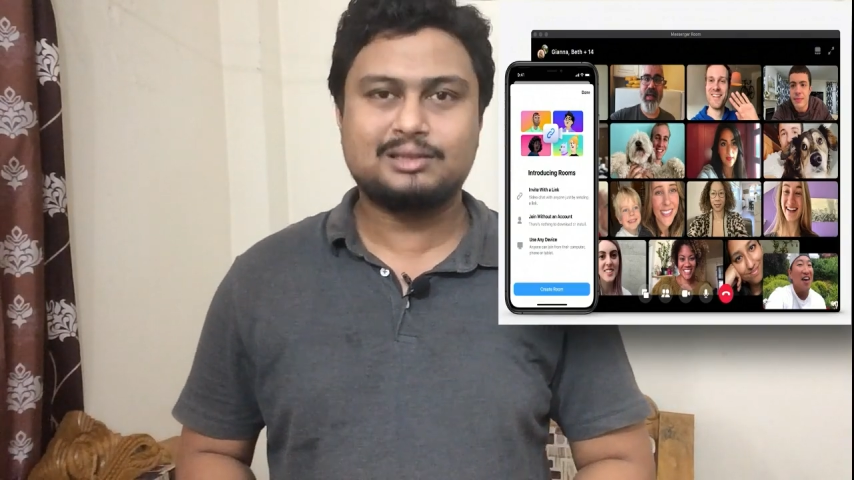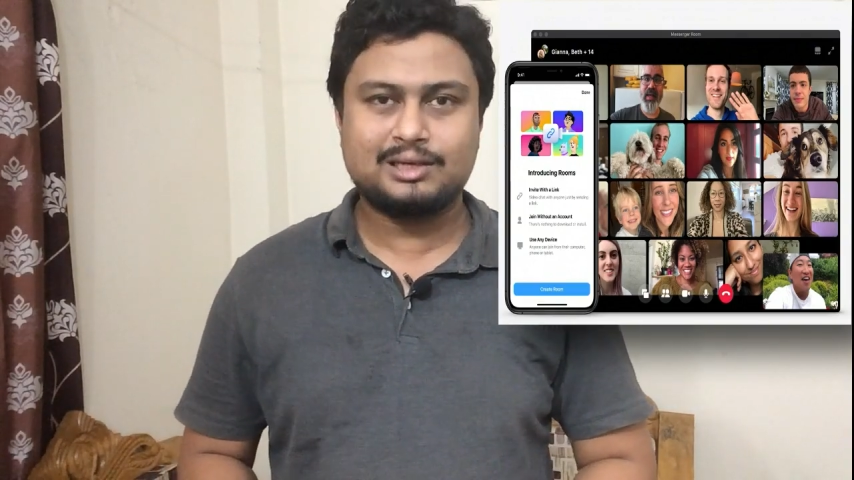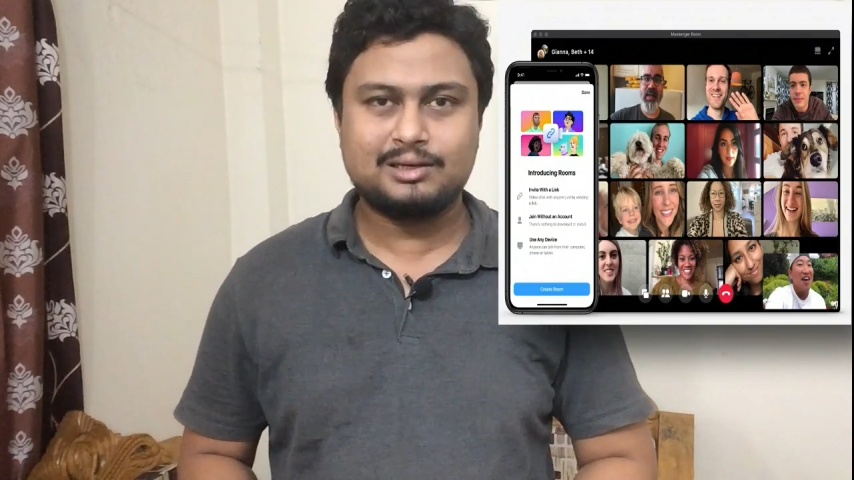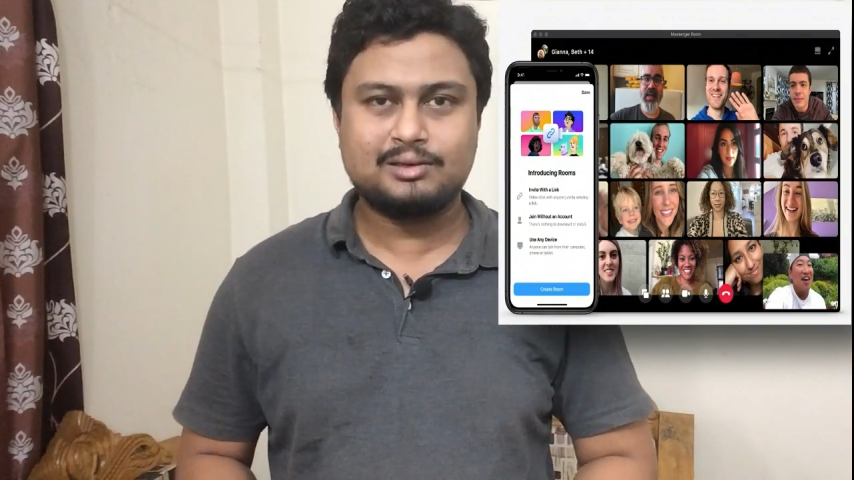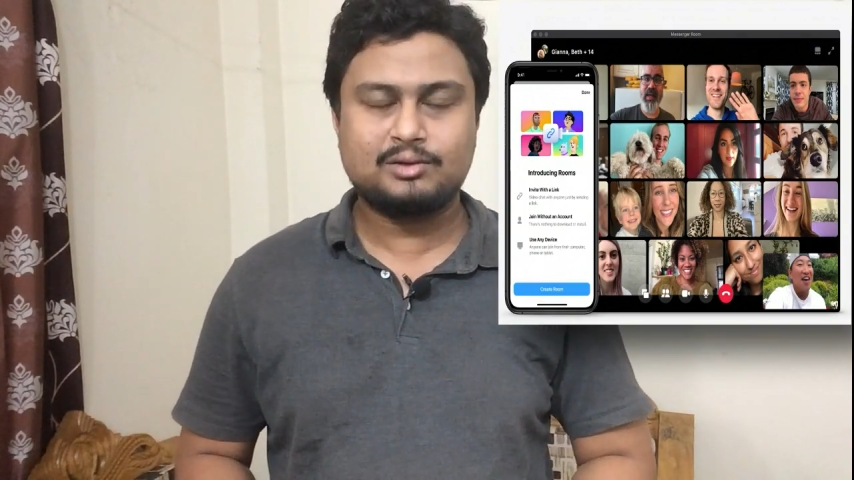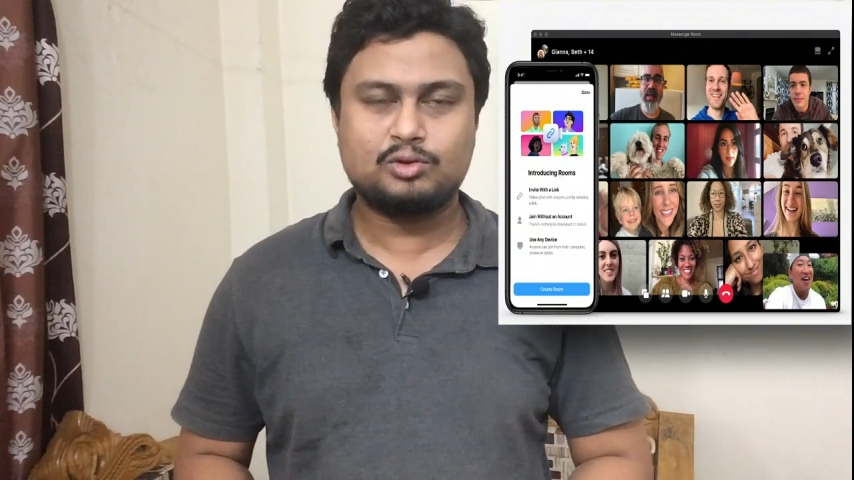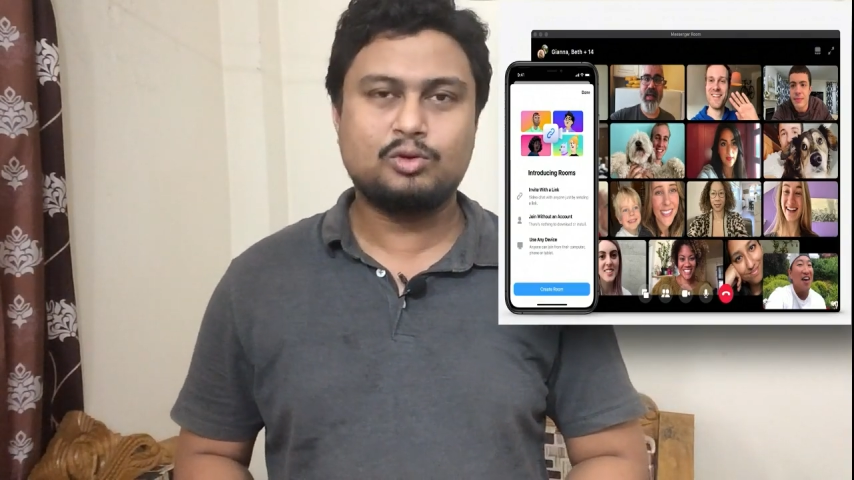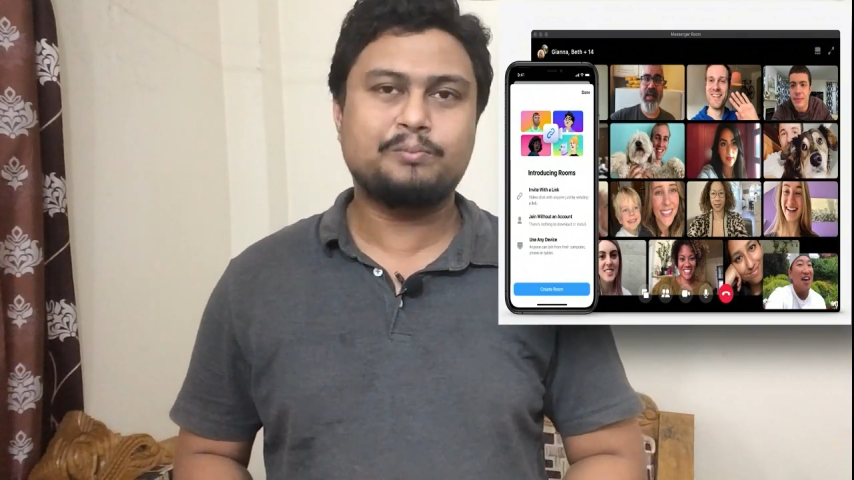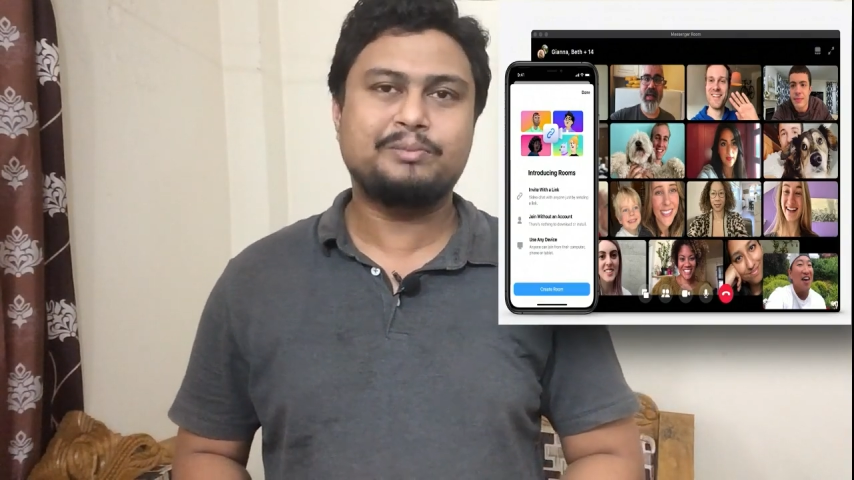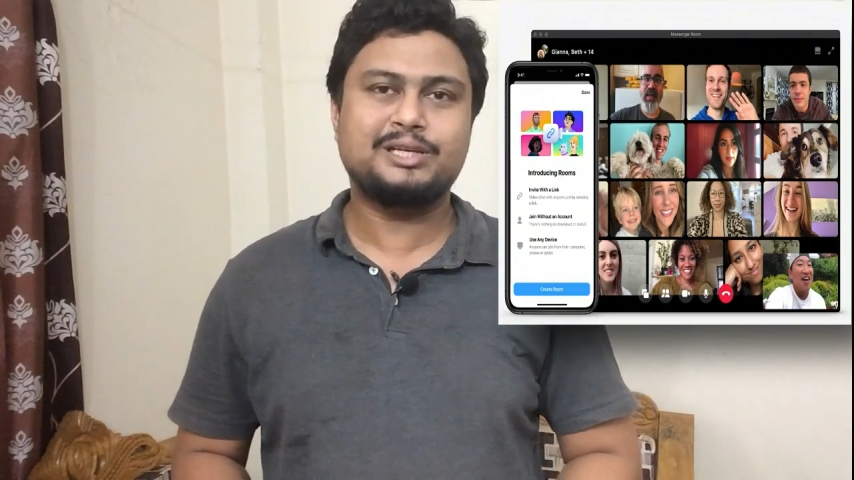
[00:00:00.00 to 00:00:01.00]
the
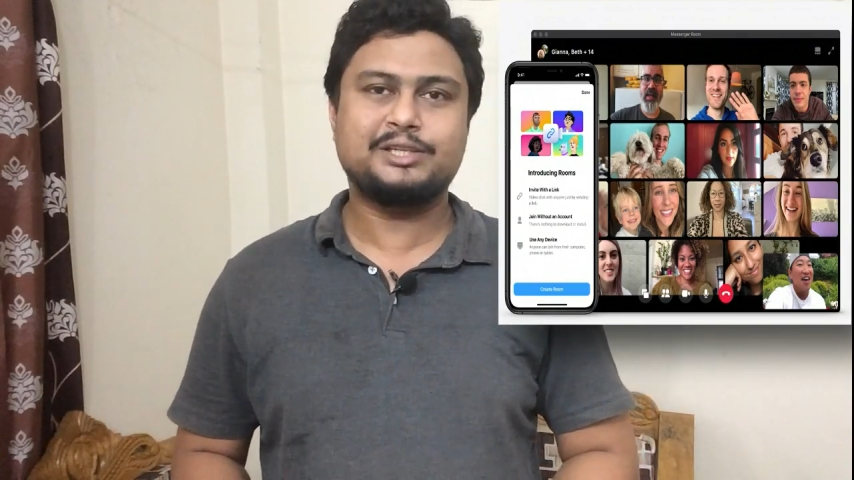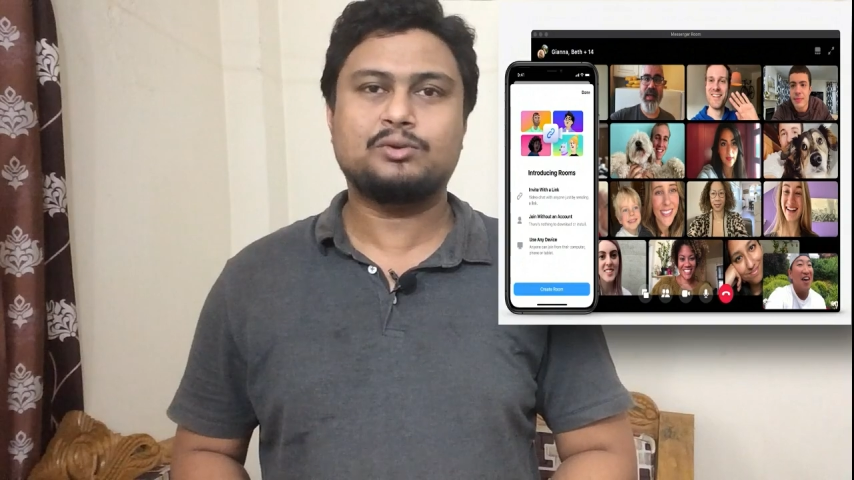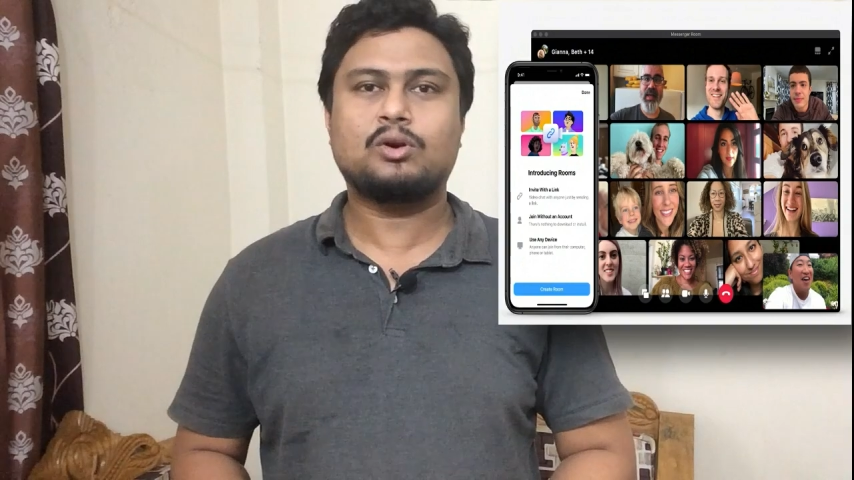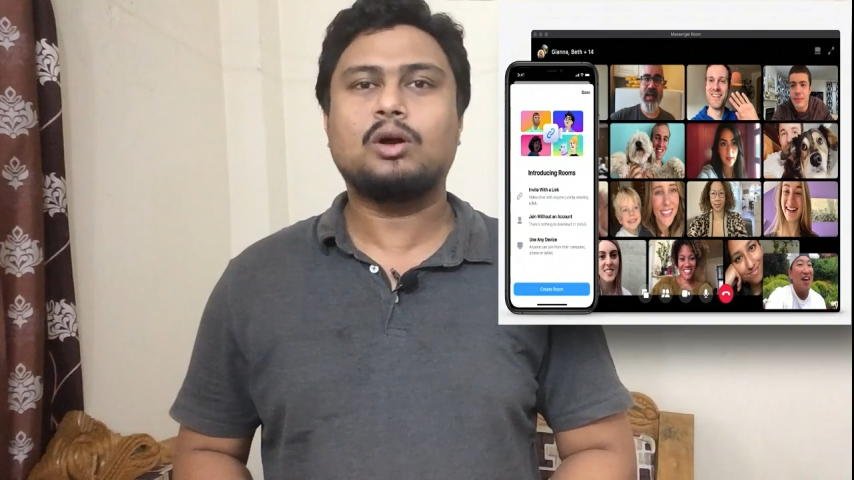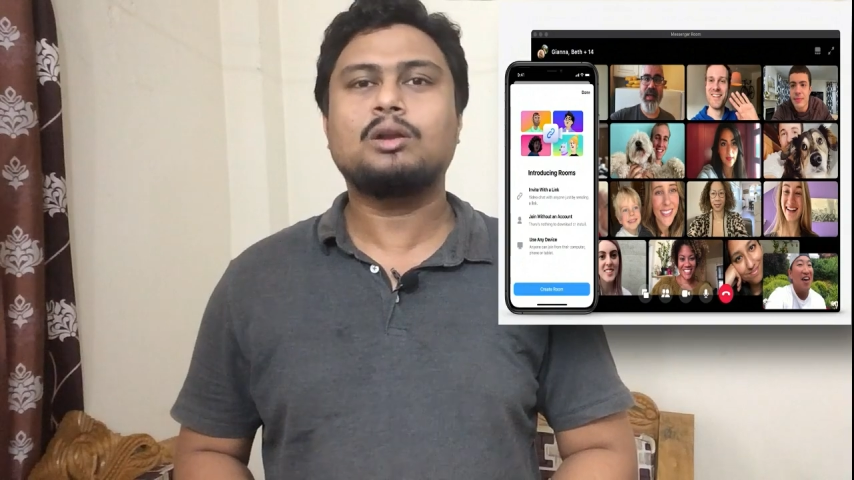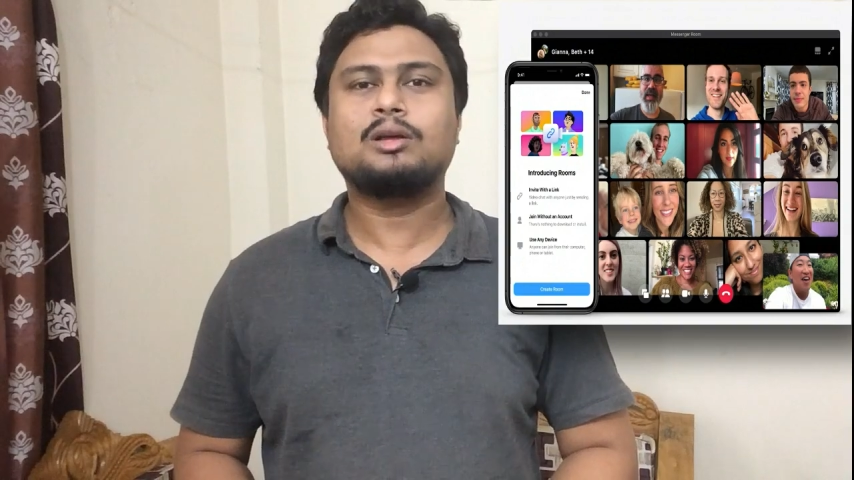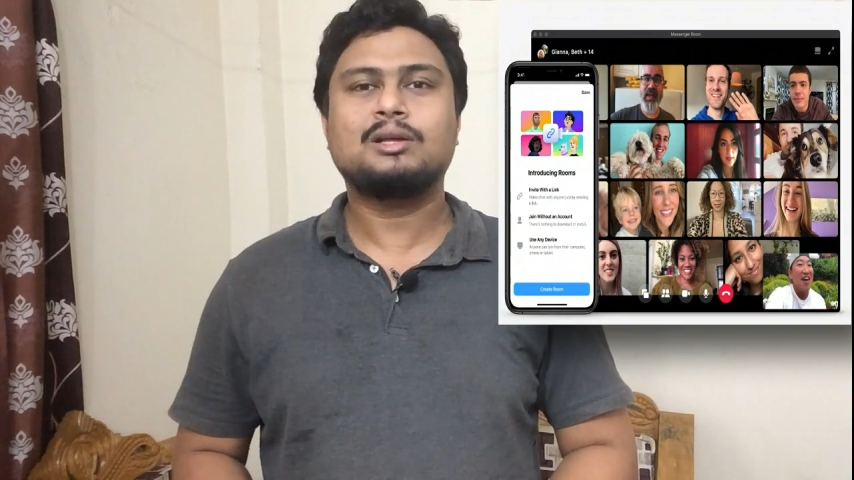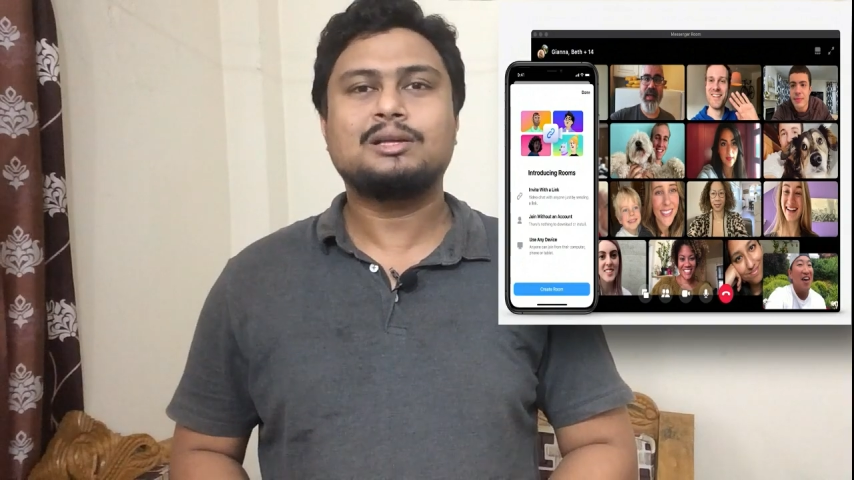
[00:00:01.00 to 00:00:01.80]
group video call,